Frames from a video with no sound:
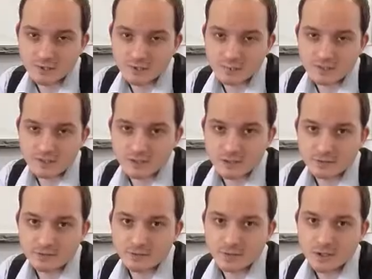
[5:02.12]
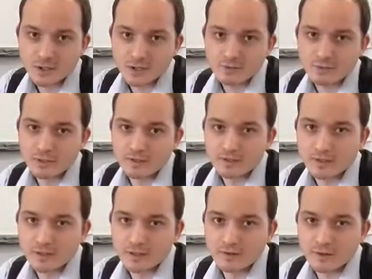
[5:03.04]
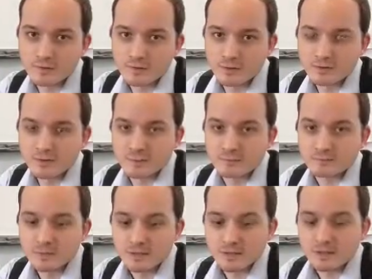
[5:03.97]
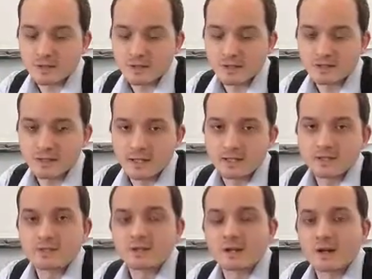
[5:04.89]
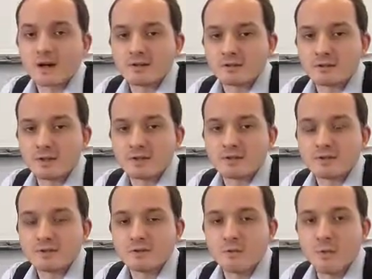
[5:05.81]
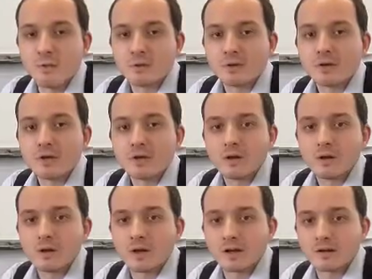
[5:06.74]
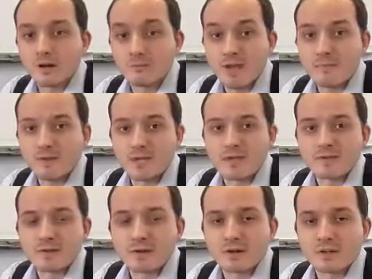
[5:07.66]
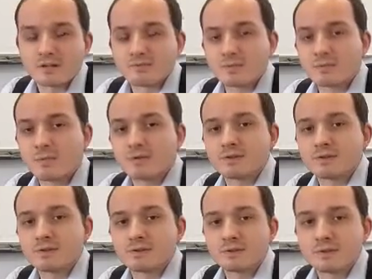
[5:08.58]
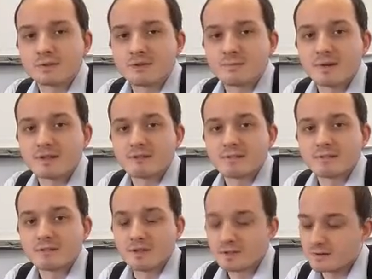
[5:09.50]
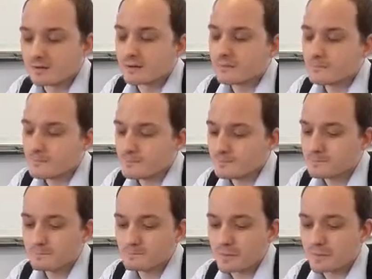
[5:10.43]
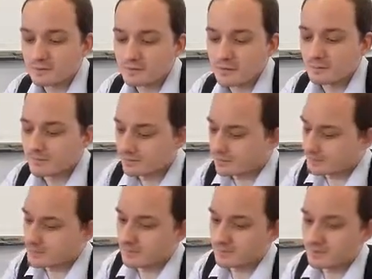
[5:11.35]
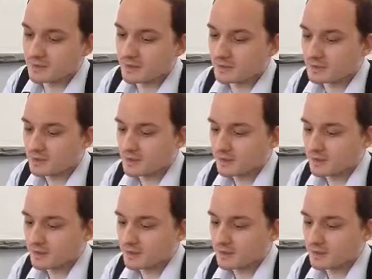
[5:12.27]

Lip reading: helpful for yourself, really, that you've got some indication of the kinds of questions you want, and maybe even the kinds of responses that you're expecting from students. But that was all in terms of the